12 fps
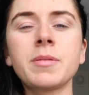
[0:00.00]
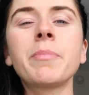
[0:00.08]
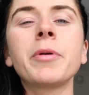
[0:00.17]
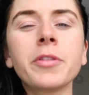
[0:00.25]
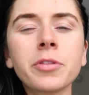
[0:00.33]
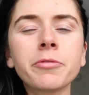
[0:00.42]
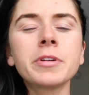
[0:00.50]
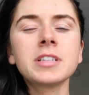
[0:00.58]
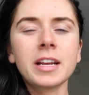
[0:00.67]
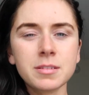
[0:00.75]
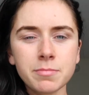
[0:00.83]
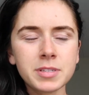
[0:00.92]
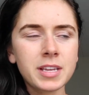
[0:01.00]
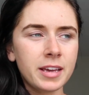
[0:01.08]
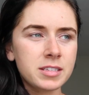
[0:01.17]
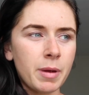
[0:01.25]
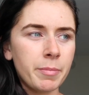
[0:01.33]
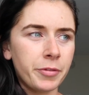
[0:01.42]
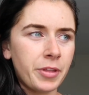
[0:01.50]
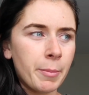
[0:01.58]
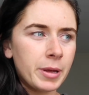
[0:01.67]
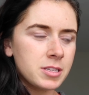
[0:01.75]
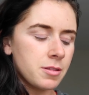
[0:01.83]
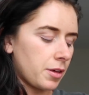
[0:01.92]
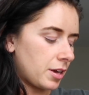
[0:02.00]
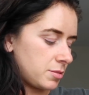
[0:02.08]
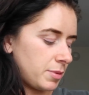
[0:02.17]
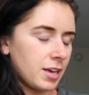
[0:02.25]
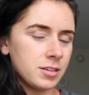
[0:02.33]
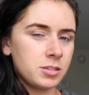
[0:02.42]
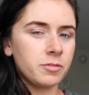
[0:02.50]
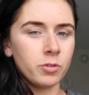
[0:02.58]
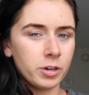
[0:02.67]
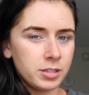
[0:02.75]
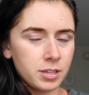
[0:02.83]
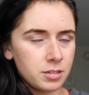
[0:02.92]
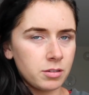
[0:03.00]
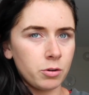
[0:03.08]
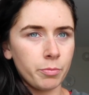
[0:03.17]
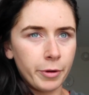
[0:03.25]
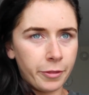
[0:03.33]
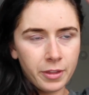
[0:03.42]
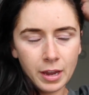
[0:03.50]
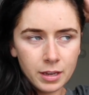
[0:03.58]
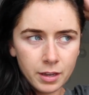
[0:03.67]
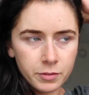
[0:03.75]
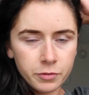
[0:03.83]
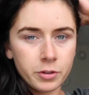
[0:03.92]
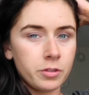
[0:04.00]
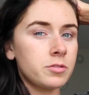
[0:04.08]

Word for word: my birth, the reason I'm saying it's my birthday month is because Sephora does a little birthday gift for